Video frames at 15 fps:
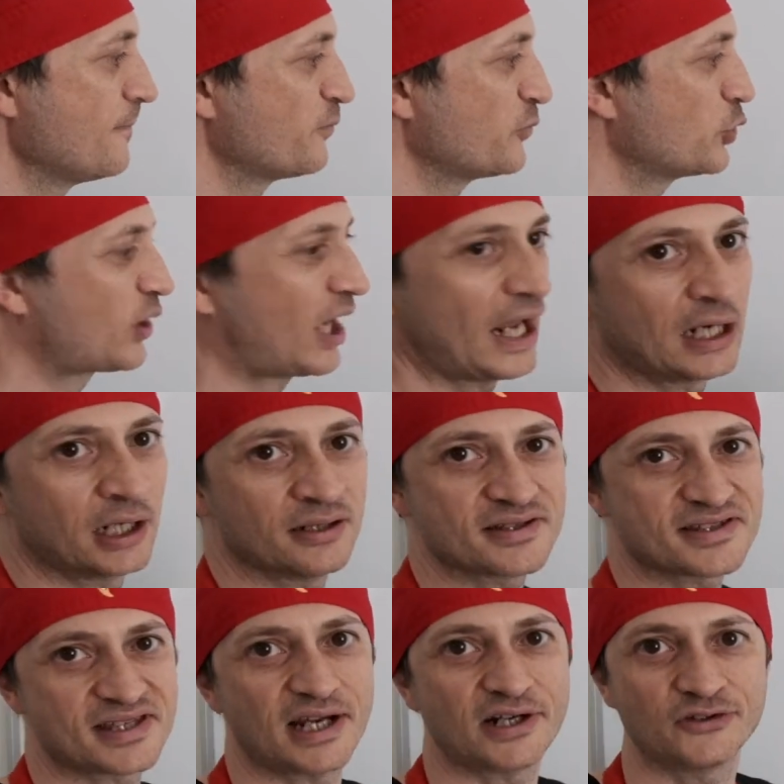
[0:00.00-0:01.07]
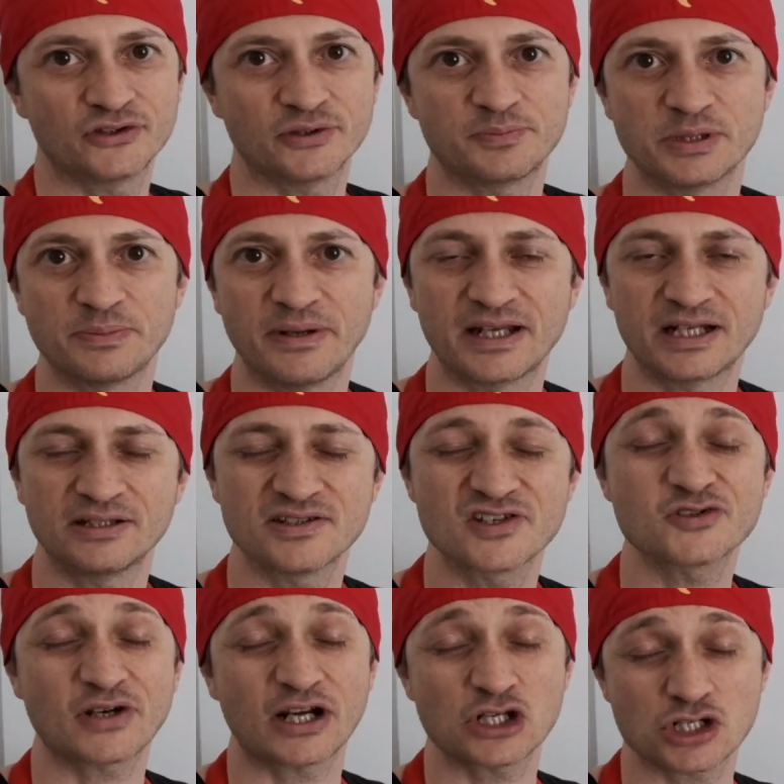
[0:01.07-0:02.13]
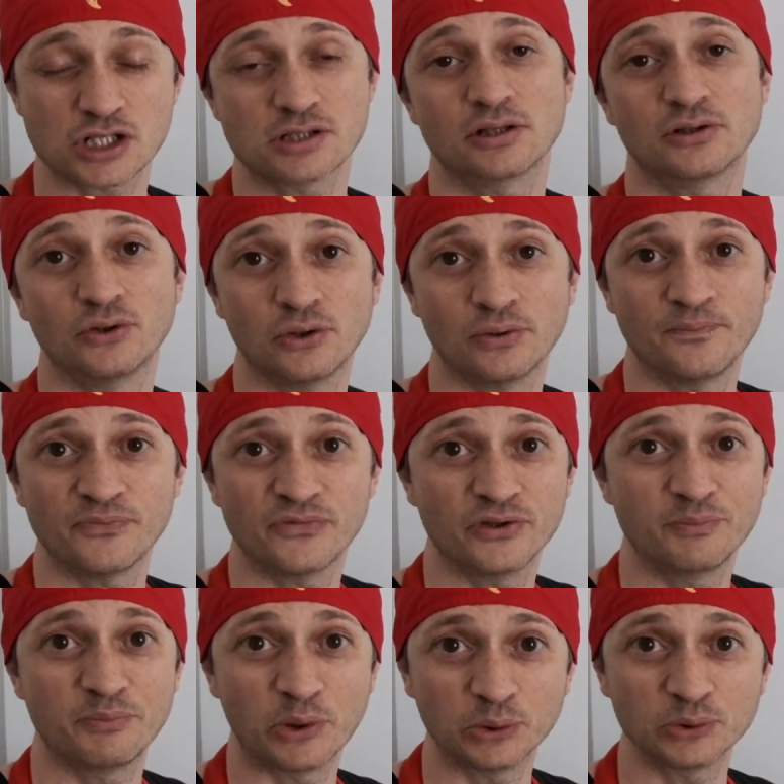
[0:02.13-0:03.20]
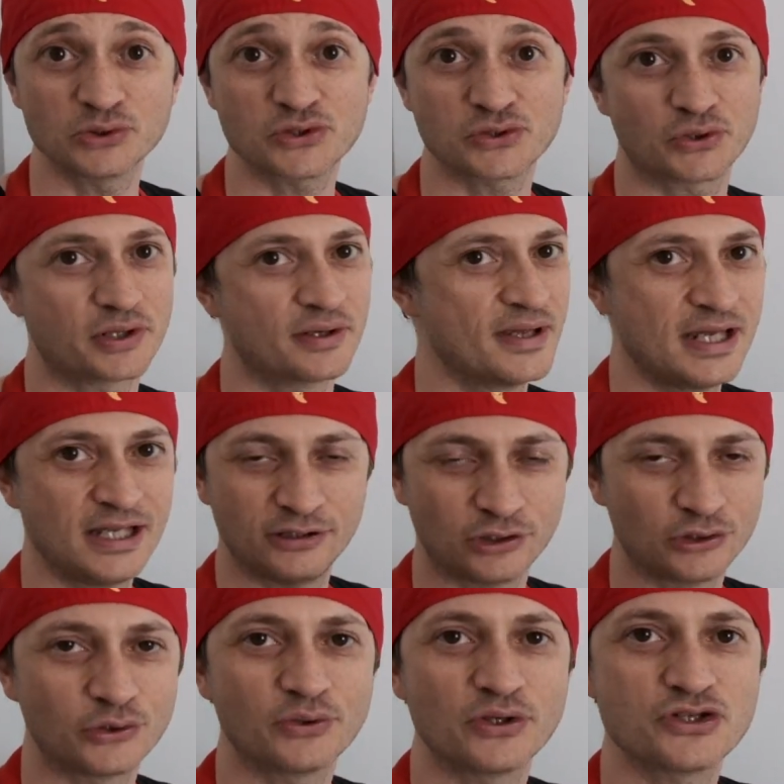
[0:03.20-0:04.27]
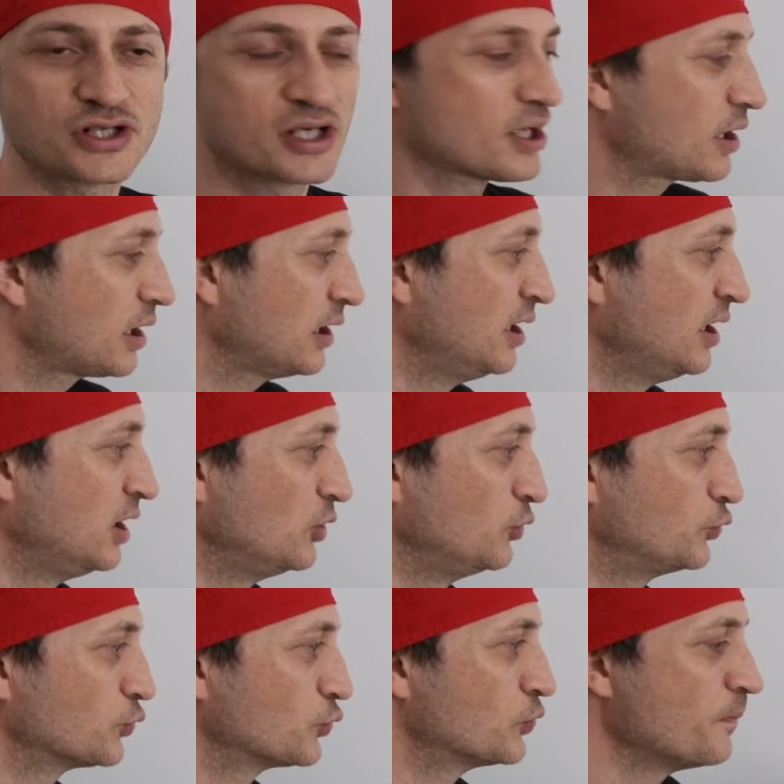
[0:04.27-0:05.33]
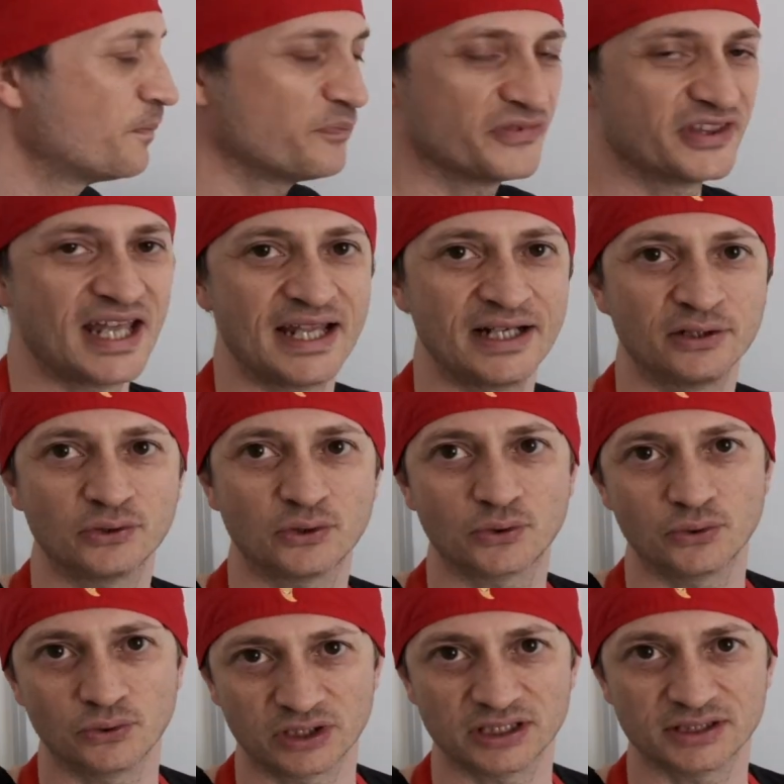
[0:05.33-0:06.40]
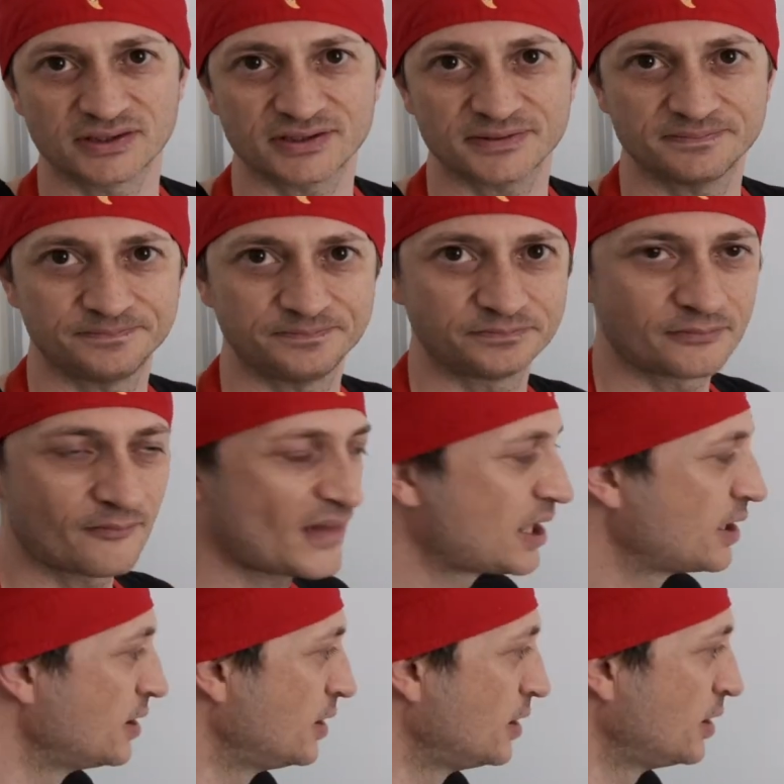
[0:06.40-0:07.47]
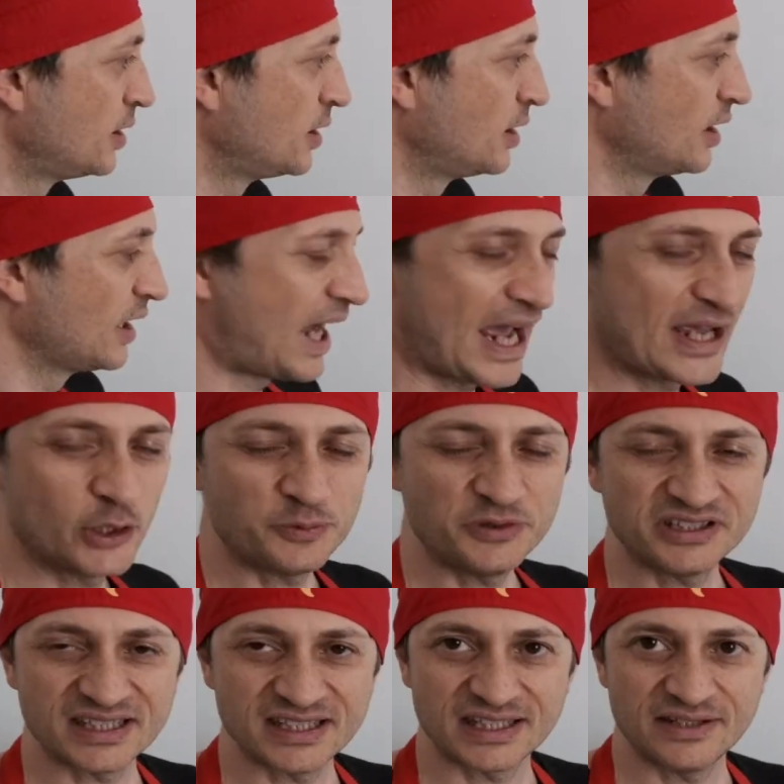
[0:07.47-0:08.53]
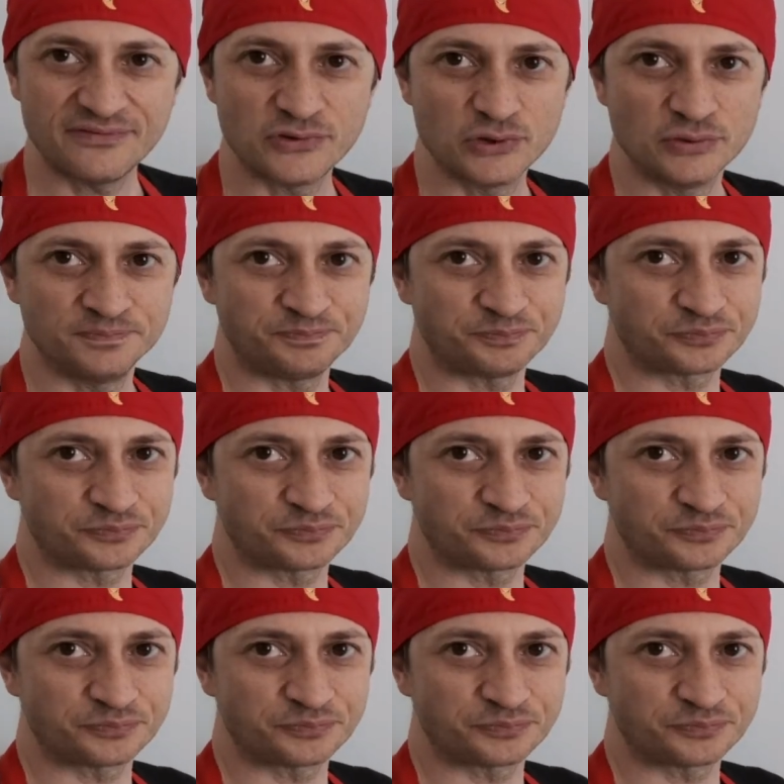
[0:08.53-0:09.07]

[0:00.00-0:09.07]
you can start preparing, stretching the dough balls or the dough in general to then cook it. I hope that I give you